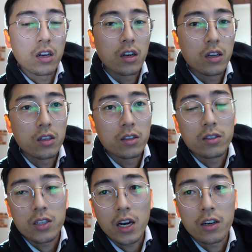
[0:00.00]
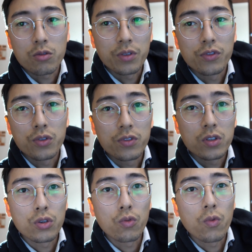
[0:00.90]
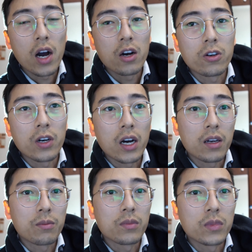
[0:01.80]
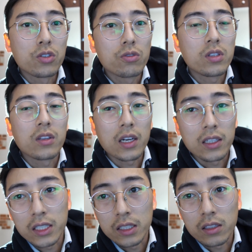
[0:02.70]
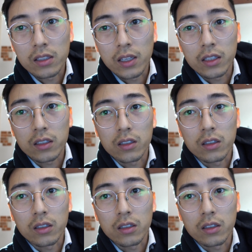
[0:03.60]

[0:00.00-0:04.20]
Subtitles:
an entire review video while I'm using that lens, like